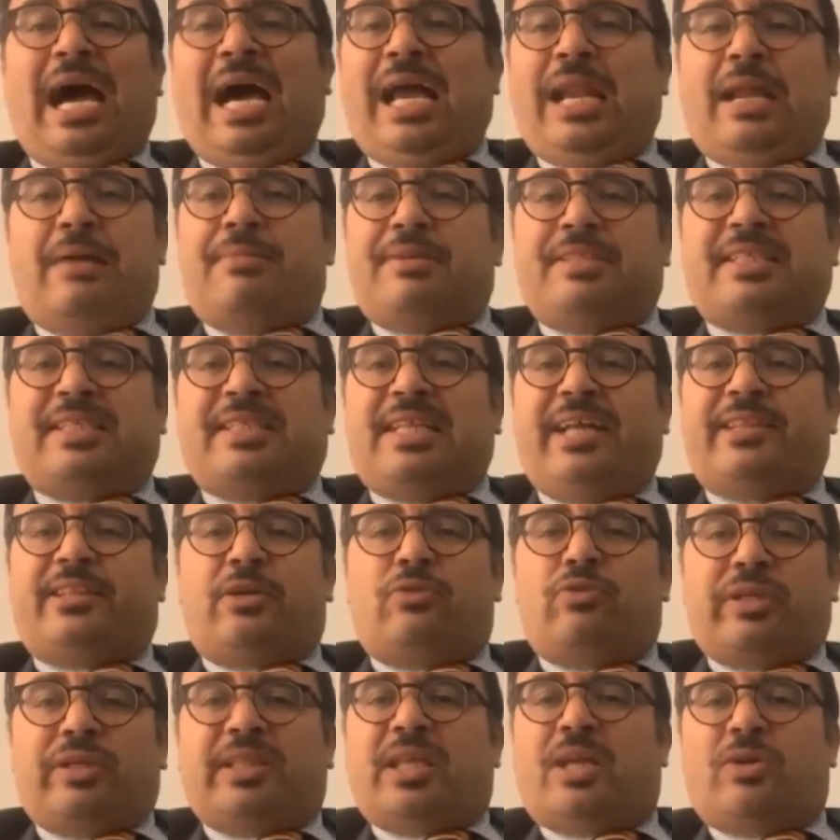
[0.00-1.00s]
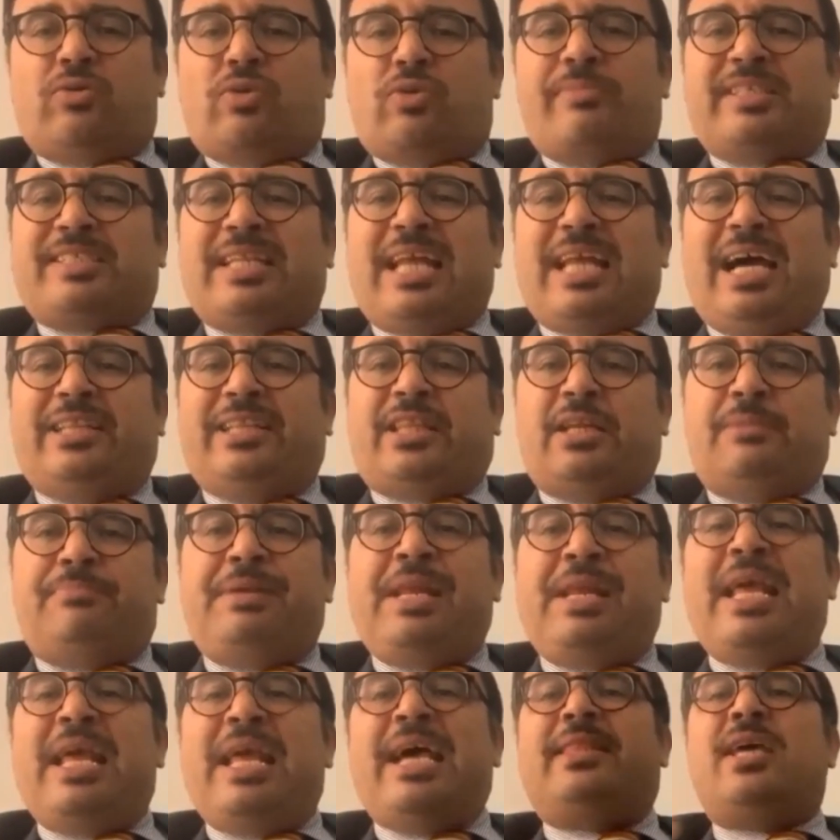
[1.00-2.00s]
to put the national
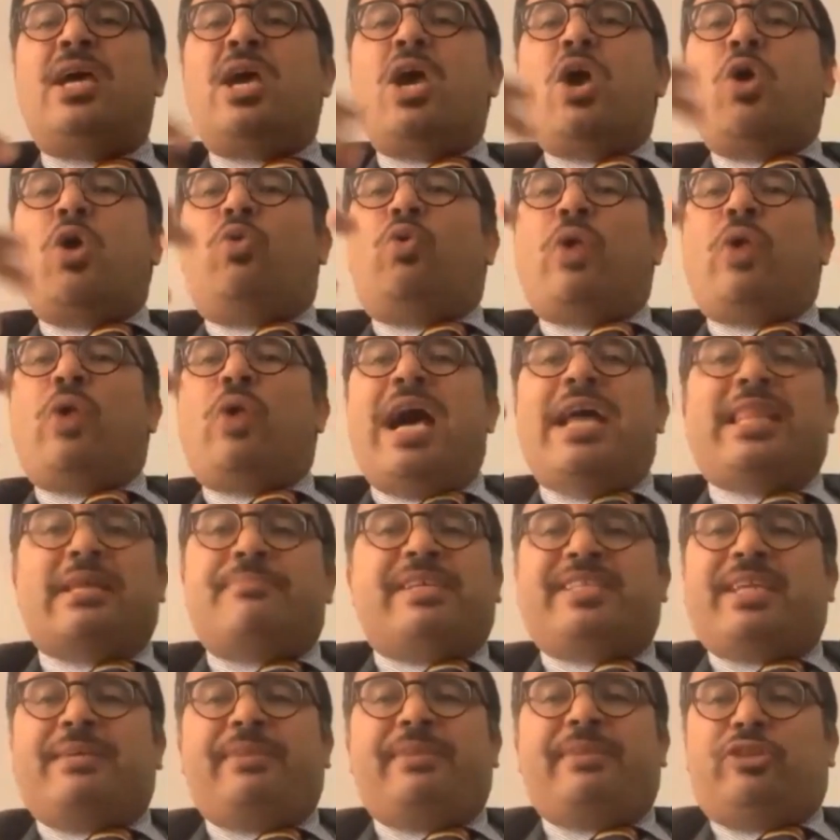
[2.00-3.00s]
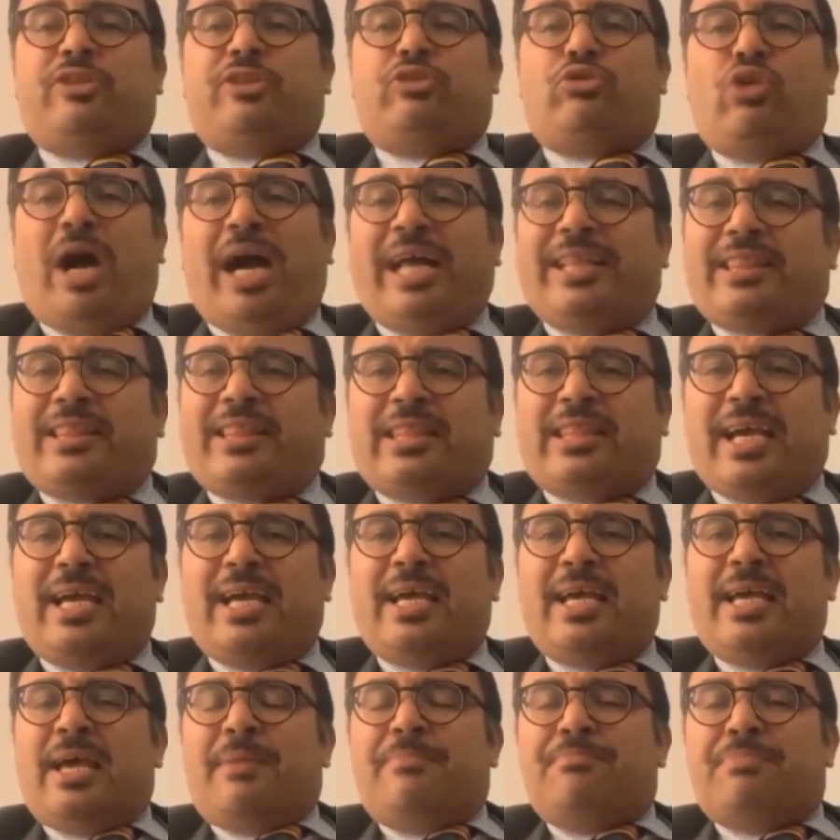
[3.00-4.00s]
interest above
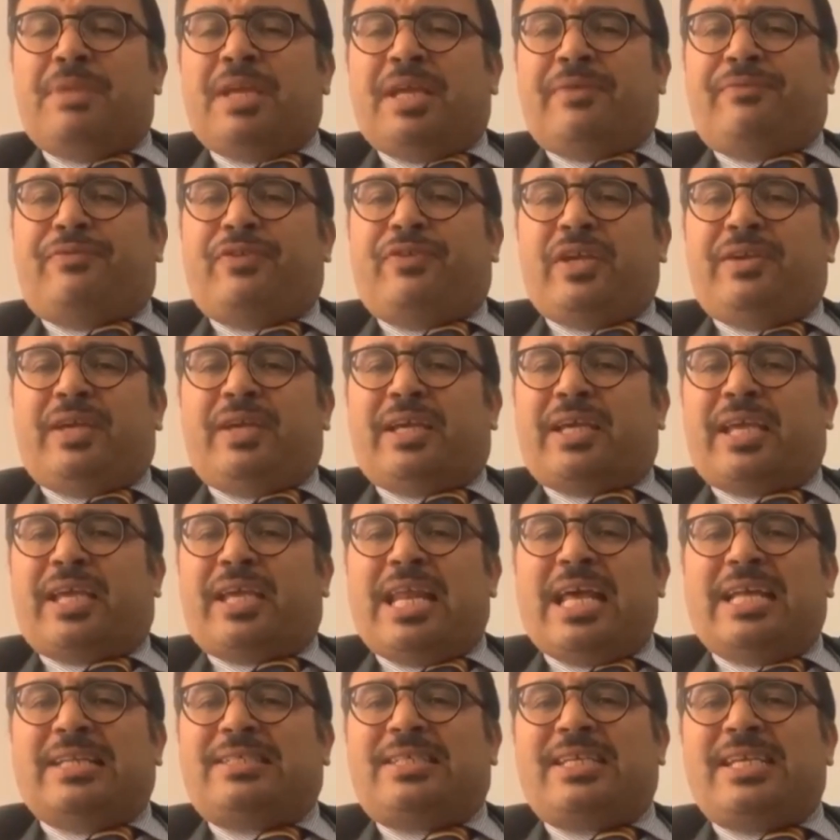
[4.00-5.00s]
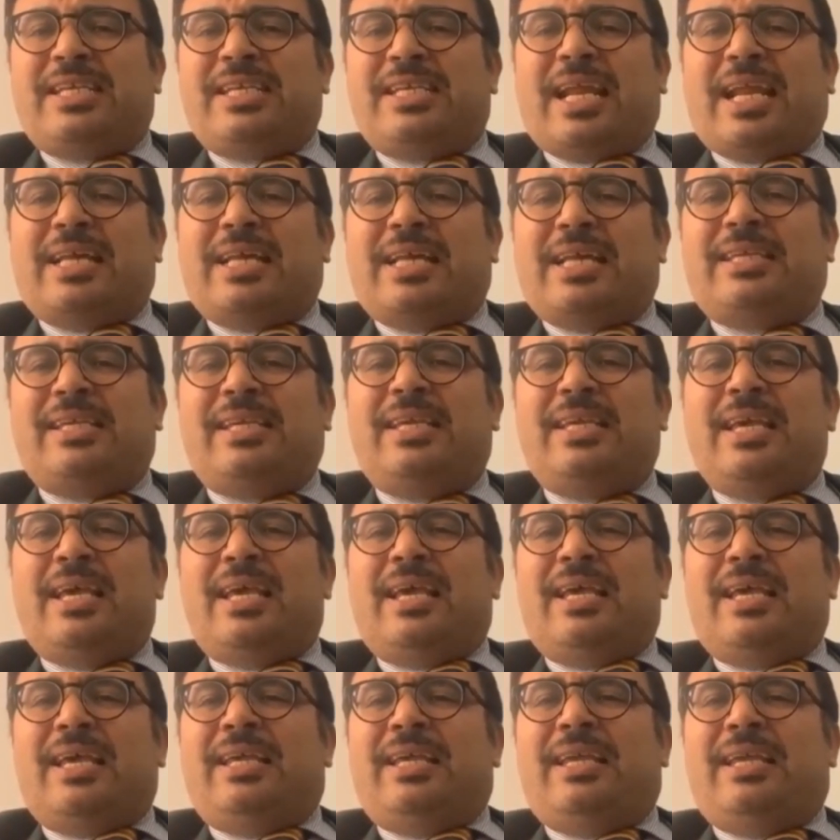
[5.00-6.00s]
other considerations. And this is what I
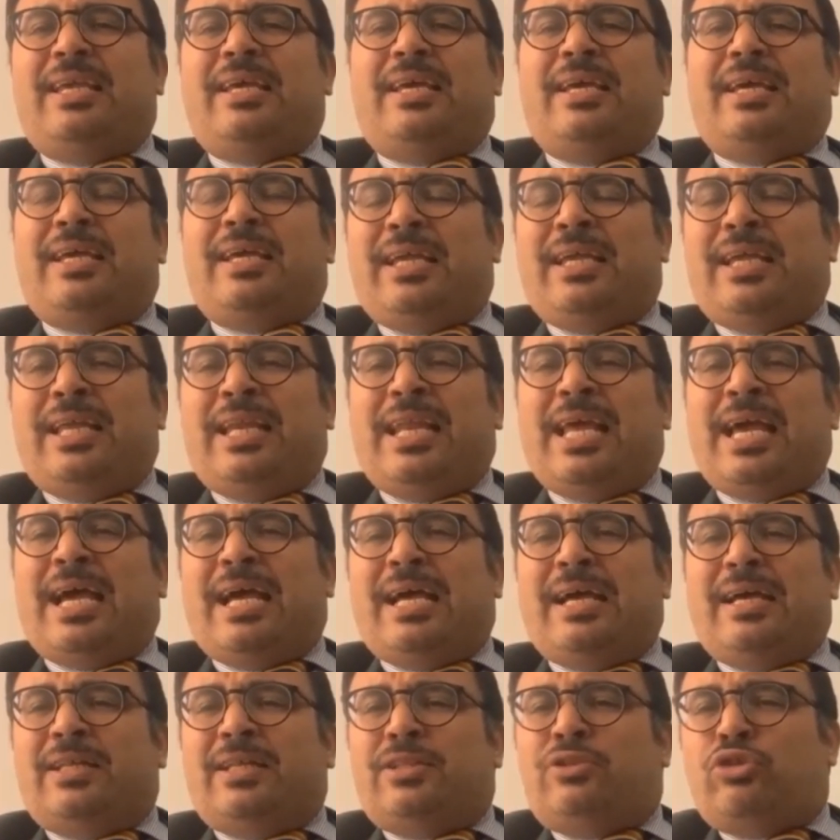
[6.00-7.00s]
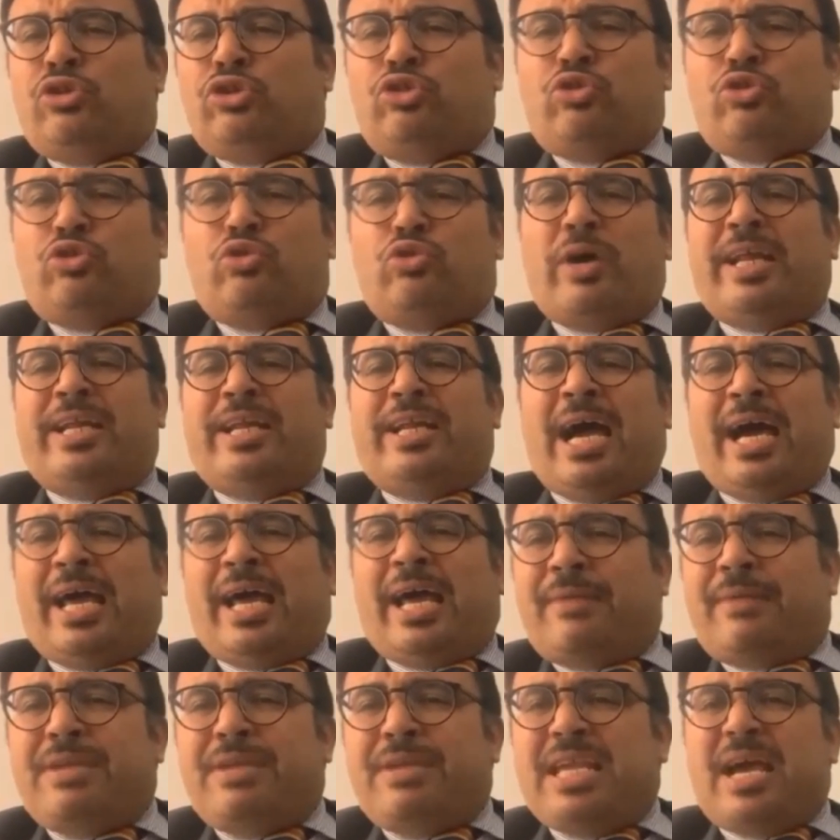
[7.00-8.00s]
heard during my
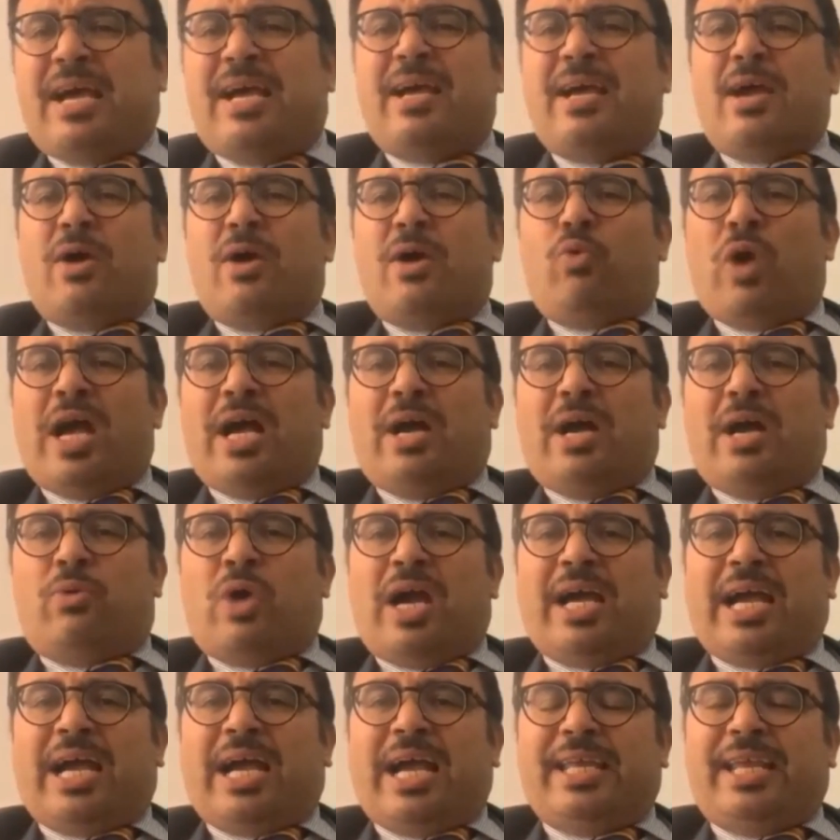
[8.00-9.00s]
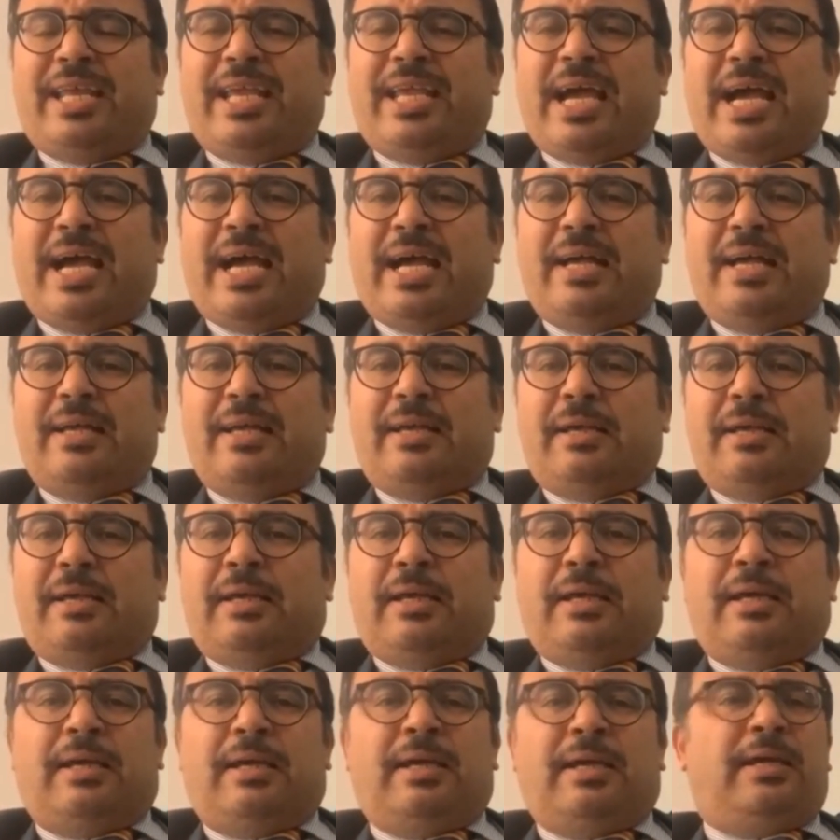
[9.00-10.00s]
visits to Arab countries and others.
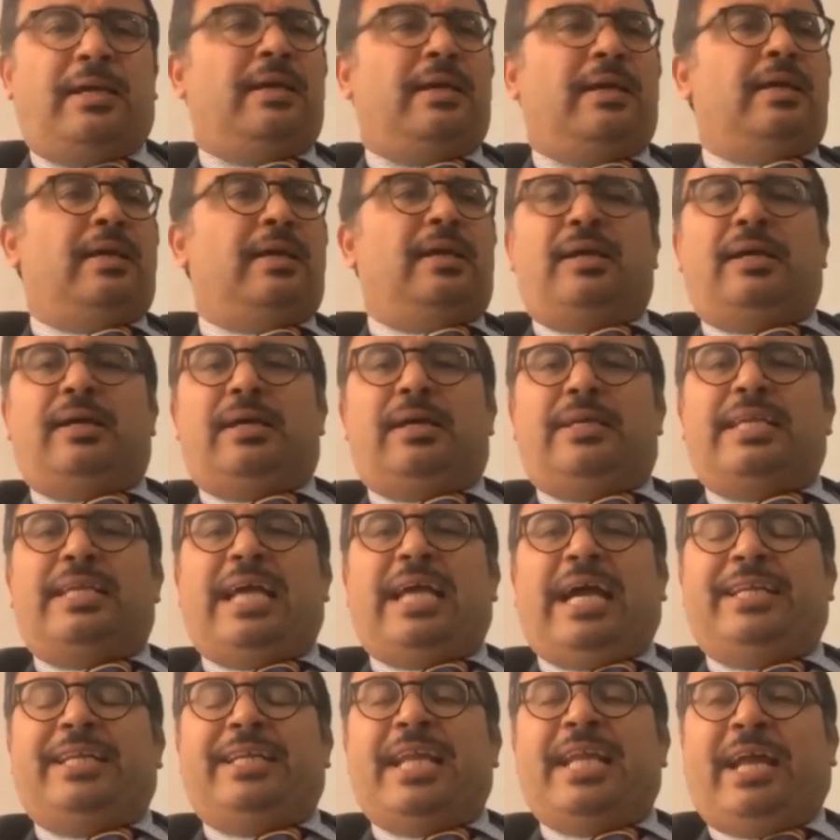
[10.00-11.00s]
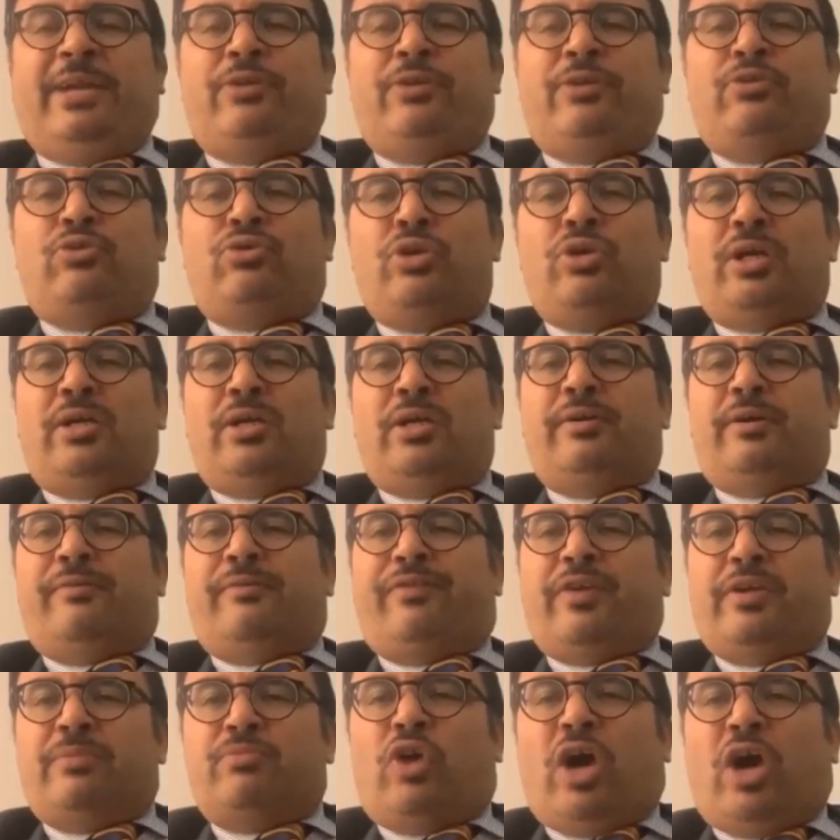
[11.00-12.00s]
We in
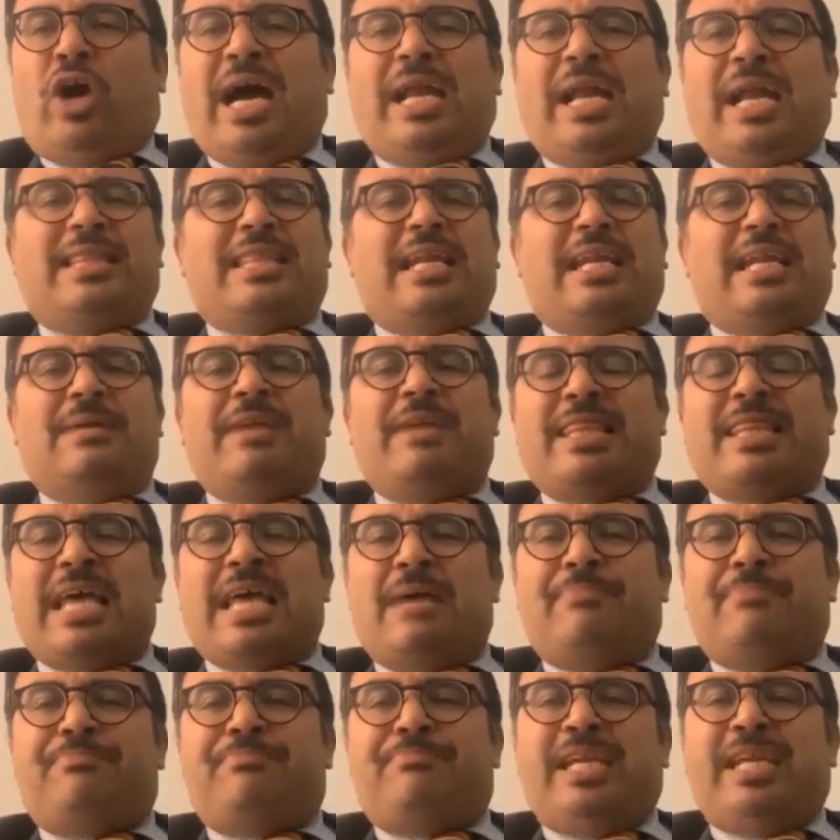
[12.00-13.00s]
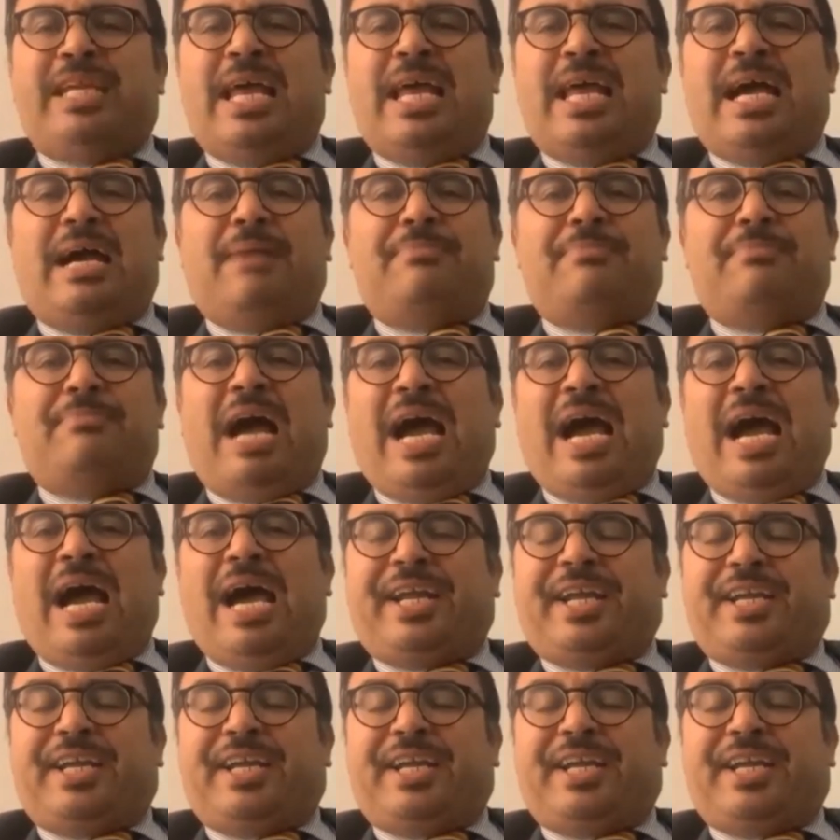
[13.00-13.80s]
the opposition have not